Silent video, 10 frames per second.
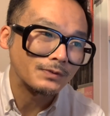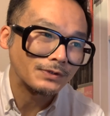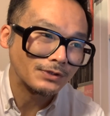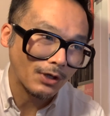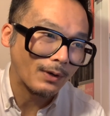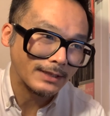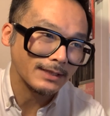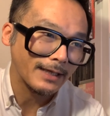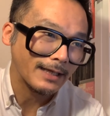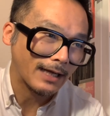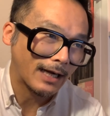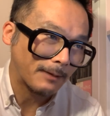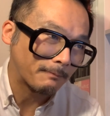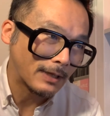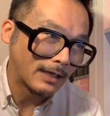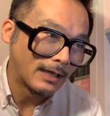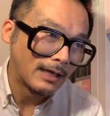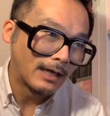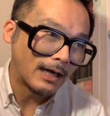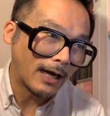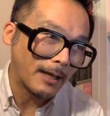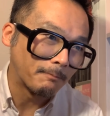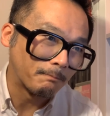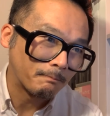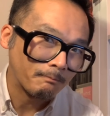so exciting. I'm so